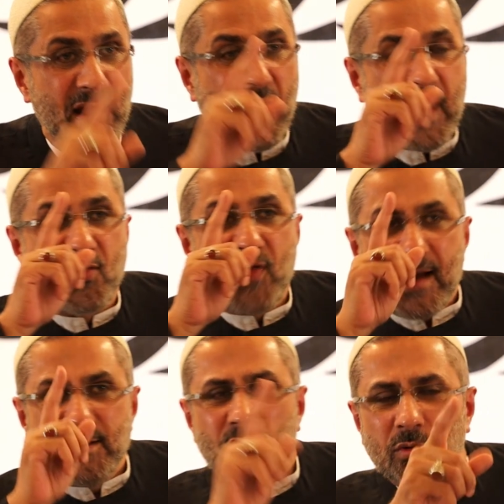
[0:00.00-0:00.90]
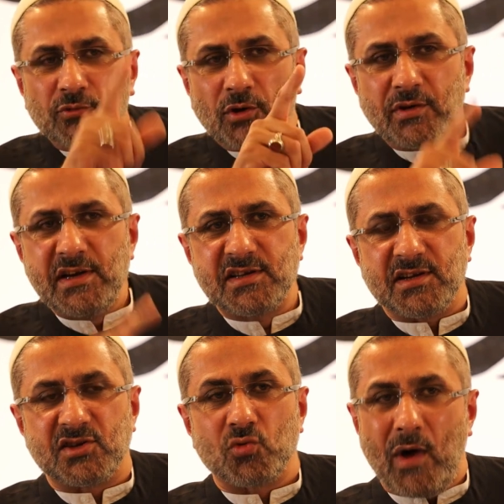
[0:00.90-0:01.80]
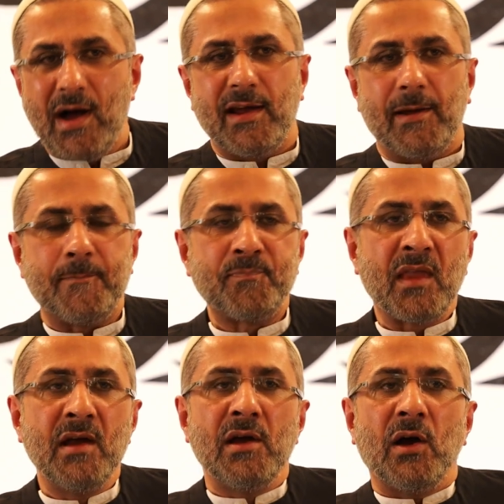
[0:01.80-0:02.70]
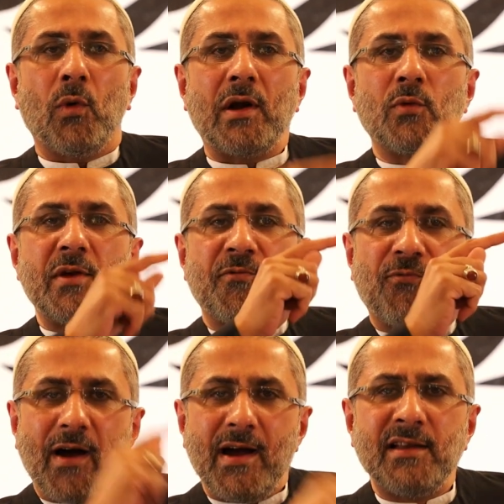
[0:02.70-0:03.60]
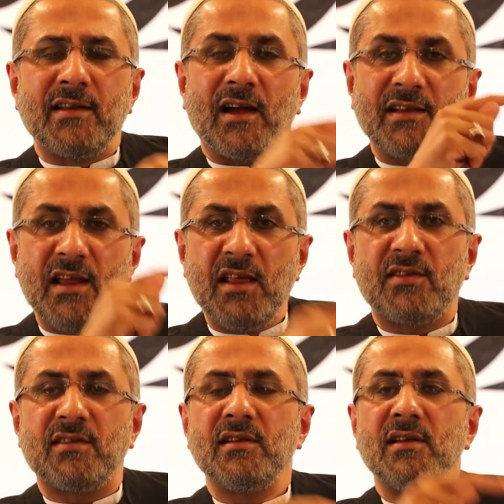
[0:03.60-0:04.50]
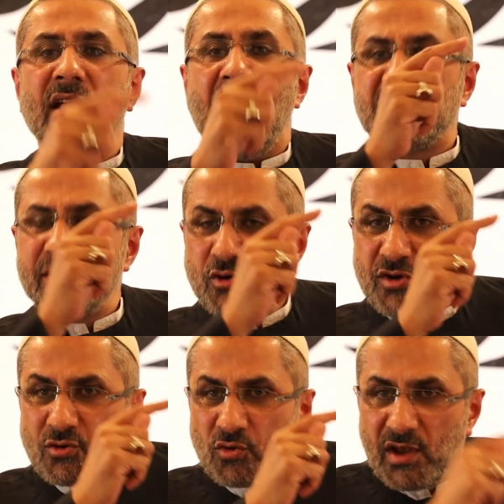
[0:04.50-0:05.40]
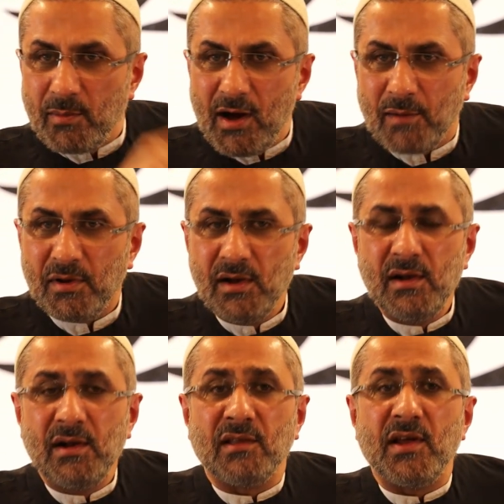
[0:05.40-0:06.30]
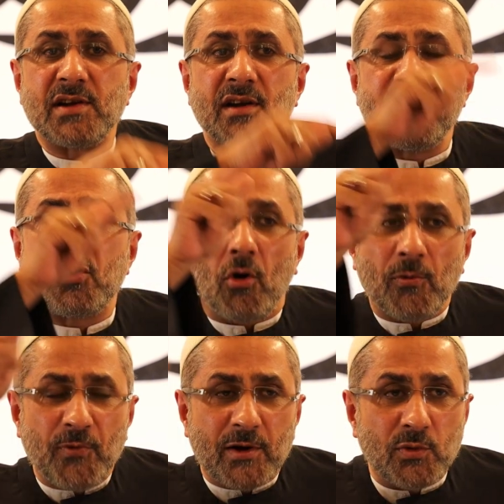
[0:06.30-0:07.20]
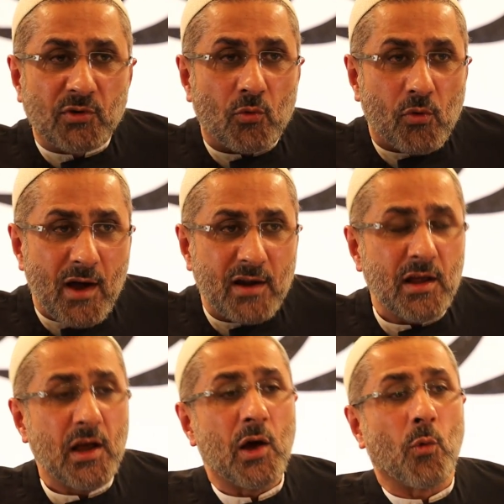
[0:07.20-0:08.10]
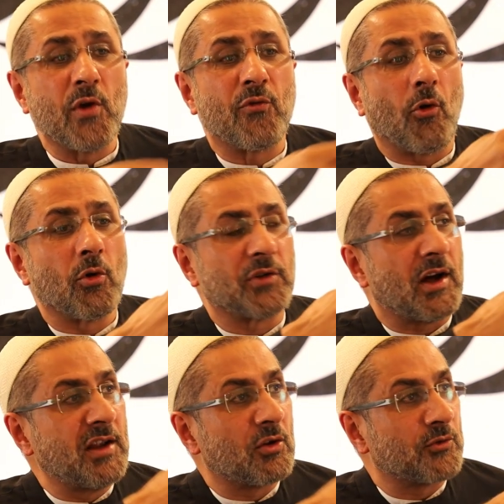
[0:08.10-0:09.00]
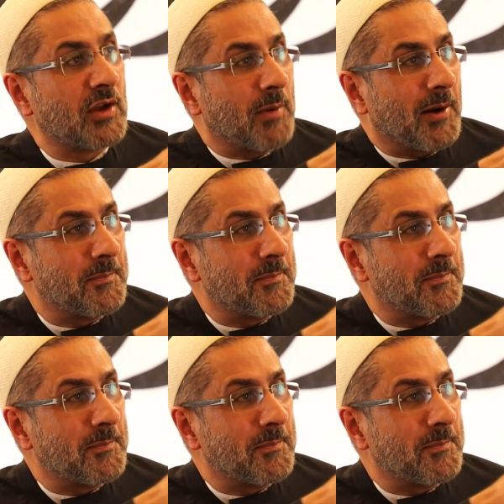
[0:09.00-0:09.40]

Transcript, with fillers: And that is one of the reasons why when we find hadith attributed to the Imam that are in conflict with the Quran, we follow the hadith of the Imam.